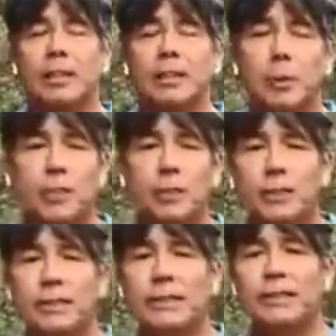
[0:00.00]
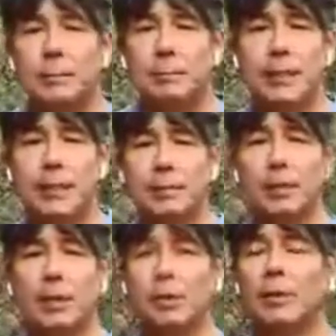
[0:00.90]
This book addresses a subject
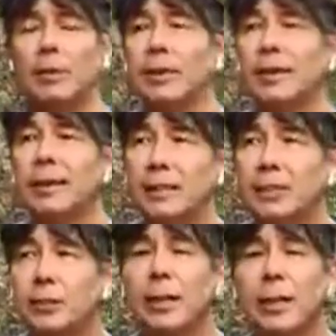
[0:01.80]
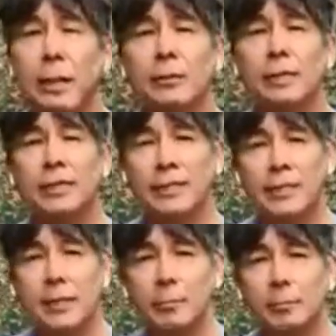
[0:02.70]
called national accounting
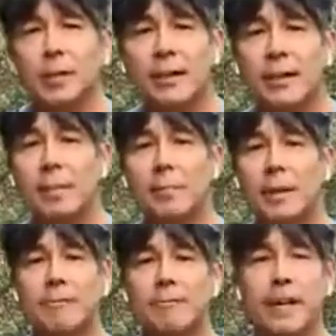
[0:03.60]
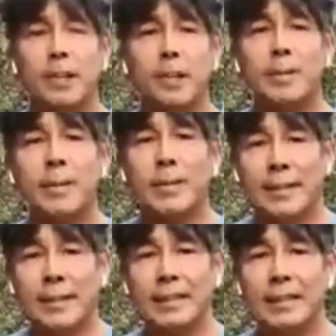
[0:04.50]
systems that many find to be
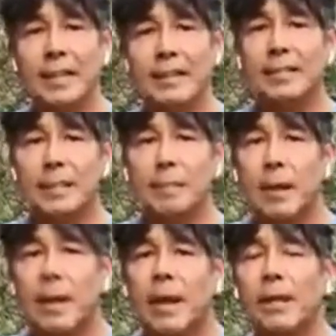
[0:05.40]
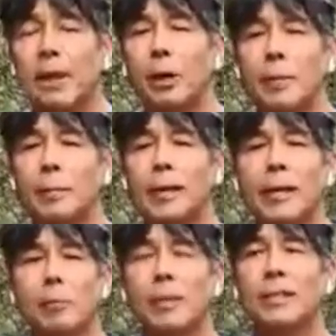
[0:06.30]
technically challenging and I hope to make
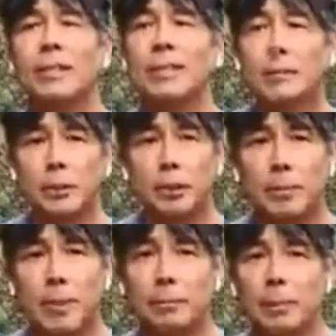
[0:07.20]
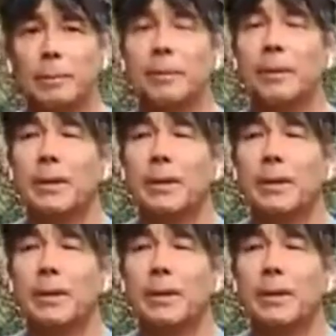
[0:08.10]
it more accessible to people.